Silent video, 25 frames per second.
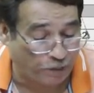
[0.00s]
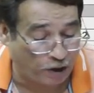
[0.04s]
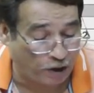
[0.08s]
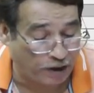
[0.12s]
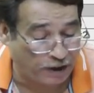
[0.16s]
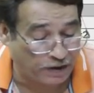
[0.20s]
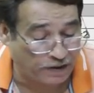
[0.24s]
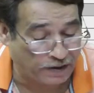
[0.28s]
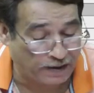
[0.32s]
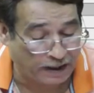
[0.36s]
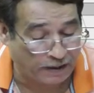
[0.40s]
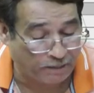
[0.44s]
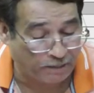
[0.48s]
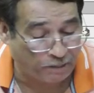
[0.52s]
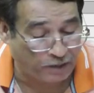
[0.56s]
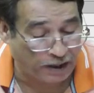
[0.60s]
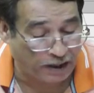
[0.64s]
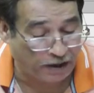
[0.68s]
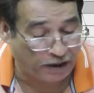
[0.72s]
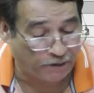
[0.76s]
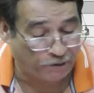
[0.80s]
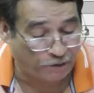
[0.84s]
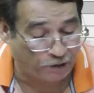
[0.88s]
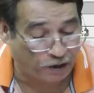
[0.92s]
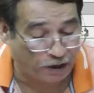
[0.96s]
are
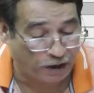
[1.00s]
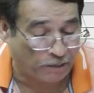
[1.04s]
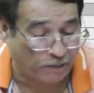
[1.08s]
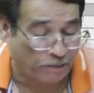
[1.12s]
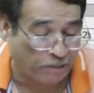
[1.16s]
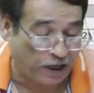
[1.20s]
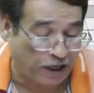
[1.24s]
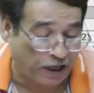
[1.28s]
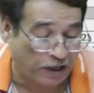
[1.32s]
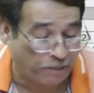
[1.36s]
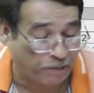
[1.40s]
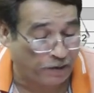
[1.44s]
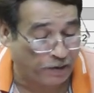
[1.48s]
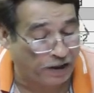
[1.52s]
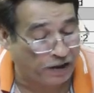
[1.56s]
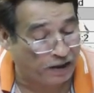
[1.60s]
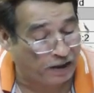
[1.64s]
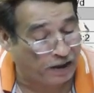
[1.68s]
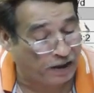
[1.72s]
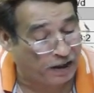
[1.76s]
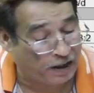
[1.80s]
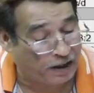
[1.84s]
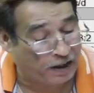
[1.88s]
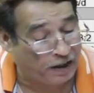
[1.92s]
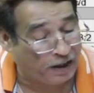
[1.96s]
meant for department
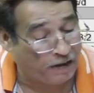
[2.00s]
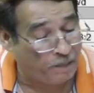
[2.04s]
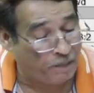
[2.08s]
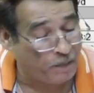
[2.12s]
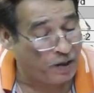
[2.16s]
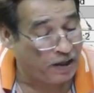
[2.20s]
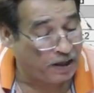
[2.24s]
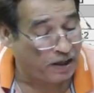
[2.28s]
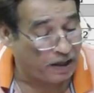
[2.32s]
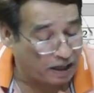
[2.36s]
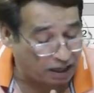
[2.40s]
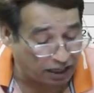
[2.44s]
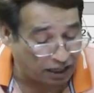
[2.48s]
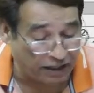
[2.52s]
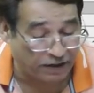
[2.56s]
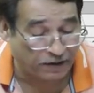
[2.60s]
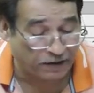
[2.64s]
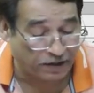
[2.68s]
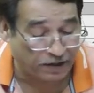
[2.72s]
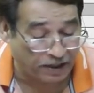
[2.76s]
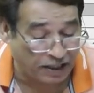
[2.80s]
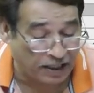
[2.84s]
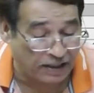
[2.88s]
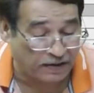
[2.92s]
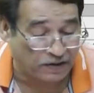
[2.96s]
A, and
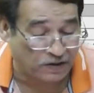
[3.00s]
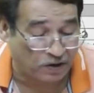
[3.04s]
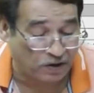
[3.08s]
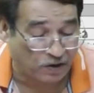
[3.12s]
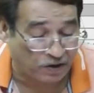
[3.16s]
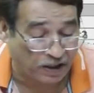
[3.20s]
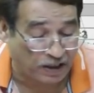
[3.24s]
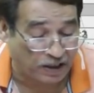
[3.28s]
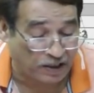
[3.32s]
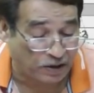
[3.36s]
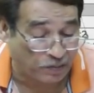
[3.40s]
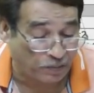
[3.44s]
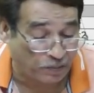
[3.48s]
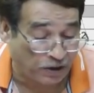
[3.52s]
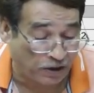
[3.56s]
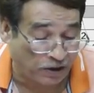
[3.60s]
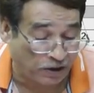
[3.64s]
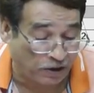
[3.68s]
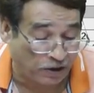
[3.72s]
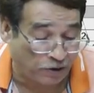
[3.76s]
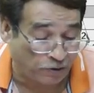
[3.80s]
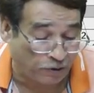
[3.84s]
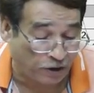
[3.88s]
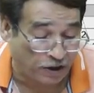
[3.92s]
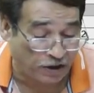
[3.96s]
rest means
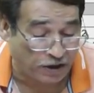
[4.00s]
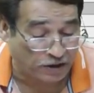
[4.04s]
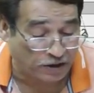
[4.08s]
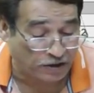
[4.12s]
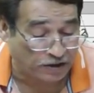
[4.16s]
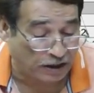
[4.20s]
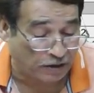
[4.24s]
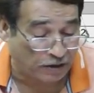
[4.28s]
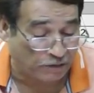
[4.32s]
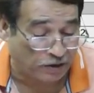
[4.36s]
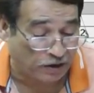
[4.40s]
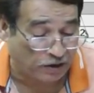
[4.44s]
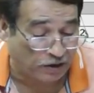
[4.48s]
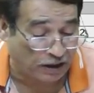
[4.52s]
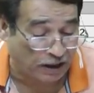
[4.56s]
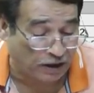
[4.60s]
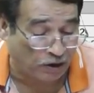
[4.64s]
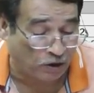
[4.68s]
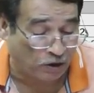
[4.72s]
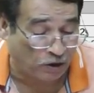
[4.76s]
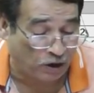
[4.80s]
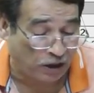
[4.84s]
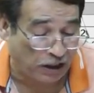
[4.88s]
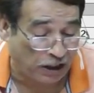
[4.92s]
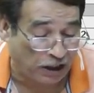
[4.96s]
27, then
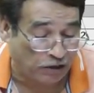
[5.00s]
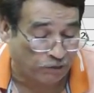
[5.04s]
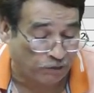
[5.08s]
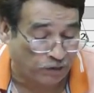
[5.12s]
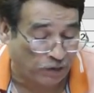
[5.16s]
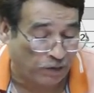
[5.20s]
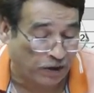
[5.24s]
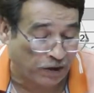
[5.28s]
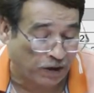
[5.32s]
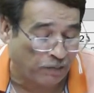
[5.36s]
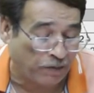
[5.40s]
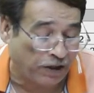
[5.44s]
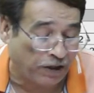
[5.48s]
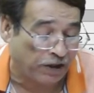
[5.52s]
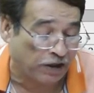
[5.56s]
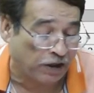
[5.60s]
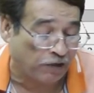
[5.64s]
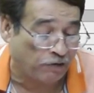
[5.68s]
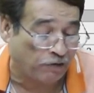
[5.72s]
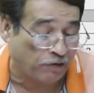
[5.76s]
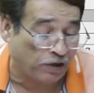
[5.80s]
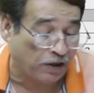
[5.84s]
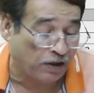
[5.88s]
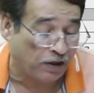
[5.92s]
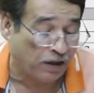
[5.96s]
only it will become
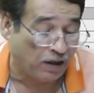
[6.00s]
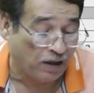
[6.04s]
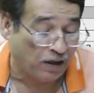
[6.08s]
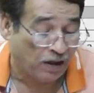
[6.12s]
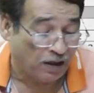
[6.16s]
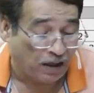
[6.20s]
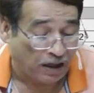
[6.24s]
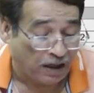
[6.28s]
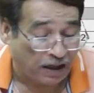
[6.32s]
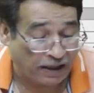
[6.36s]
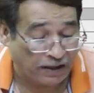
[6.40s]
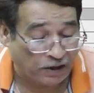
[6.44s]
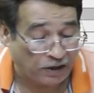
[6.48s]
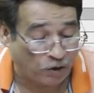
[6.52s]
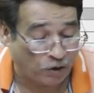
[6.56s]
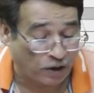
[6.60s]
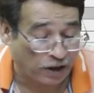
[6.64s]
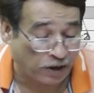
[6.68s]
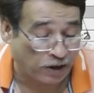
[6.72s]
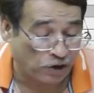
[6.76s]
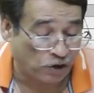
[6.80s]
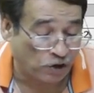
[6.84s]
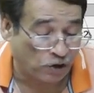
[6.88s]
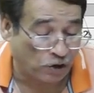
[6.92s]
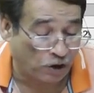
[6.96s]
81. And you can
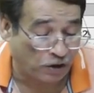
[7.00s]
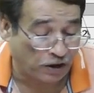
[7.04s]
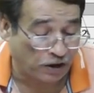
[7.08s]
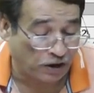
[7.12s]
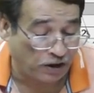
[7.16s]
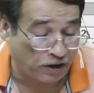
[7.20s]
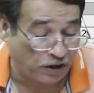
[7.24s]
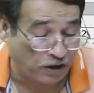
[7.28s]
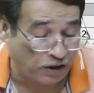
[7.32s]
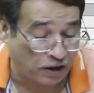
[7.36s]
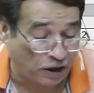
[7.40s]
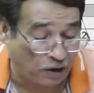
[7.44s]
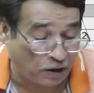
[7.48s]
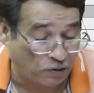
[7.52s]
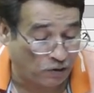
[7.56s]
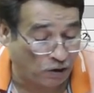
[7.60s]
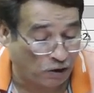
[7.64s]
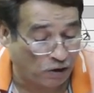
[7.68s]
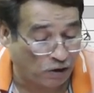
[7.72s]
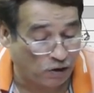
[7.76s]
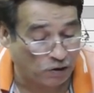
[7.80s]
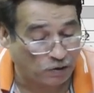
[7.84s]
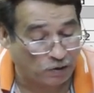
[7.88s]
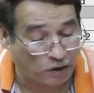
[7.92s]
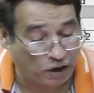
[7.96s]
shorten it down
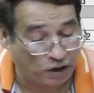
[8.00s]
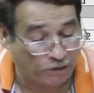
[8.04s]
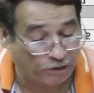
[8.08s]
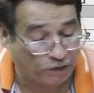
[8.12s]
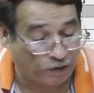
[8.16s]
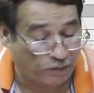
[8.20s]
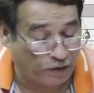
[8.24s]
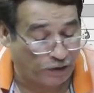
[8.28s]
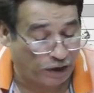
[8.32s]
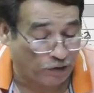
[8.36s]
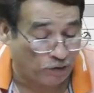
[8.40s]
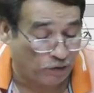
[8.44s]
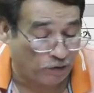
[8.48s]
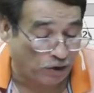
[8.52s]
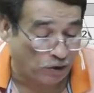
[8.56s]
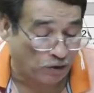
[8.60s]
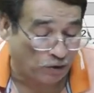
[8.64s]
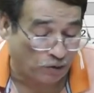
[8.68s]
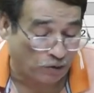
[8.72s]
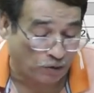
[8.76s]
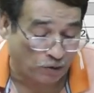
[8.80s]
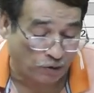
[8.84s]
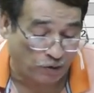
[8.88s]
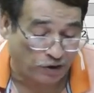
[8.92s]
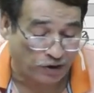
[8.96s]
also, it will be equal to
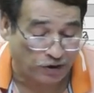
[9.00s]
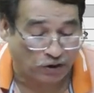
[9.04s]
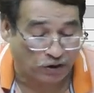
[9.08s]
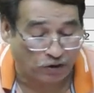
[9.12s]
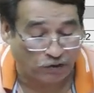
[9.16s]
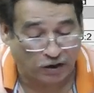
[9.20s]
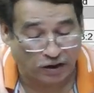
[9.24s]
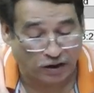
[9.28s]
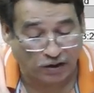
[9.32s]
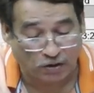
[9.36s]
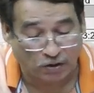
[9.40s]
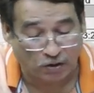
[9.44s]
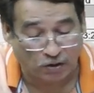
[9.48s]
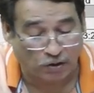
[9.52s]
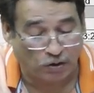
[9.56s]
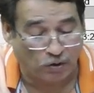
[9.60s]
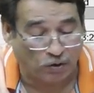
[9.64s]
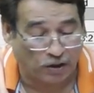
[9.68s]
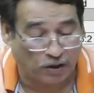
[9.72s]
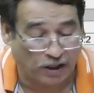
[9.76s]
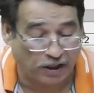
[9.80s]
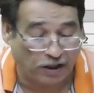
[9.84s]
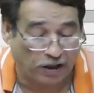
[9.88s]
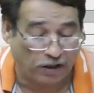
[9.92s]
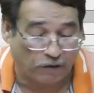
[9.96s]
2:1. So you
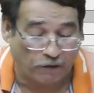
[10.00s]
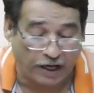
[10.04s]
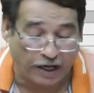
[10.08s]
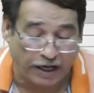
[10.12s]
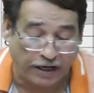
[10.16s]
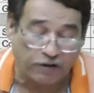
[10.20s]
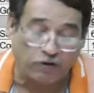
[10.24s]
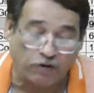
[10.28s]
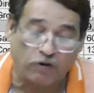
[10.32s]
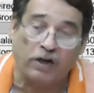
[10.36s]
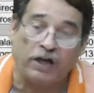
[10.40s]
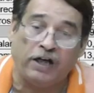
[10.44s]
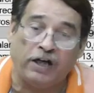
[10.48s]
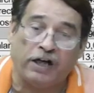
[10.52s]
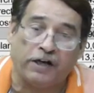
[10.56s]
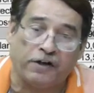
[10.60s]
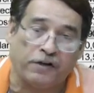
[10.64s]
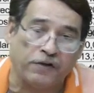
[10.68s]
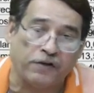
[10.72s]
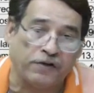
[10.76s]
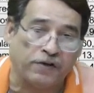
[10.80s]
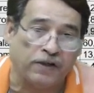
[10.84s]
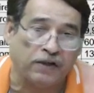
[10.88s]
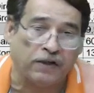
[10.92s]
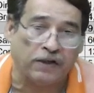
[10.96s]
can divide your
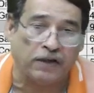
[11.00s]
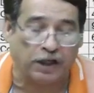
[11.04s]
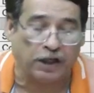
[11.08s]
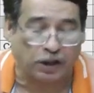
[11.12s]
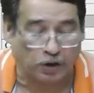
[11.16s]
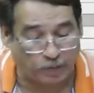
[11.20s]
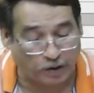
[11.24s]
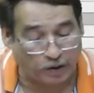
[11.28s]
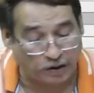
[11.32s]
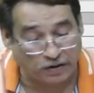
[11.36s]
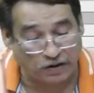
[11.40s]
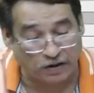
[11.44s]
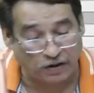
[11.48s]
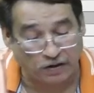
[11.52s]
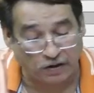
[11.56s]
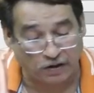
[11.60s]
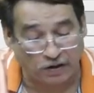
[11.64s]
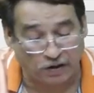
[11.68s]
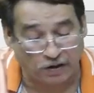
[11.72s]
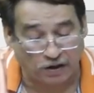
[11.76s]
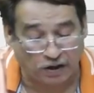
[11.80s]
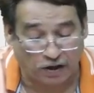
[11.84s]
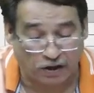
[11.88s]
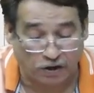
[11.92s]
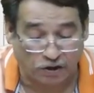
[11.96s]
electricity expenses in
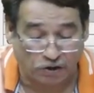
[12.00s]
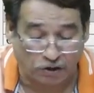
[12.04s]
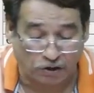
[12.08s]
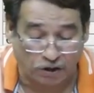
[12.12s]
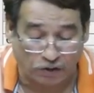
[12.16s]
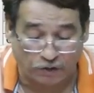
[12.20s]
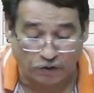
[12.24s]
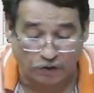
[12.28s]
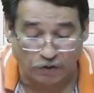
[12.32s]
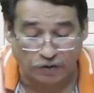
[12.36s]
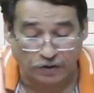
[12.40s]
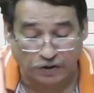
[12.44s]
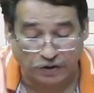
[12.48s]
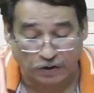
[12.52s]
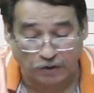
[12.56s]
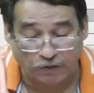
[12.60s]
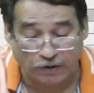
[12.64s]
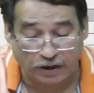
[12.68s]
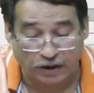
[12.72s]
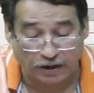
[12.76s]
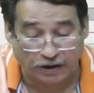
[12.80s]
the ratio of 2:1.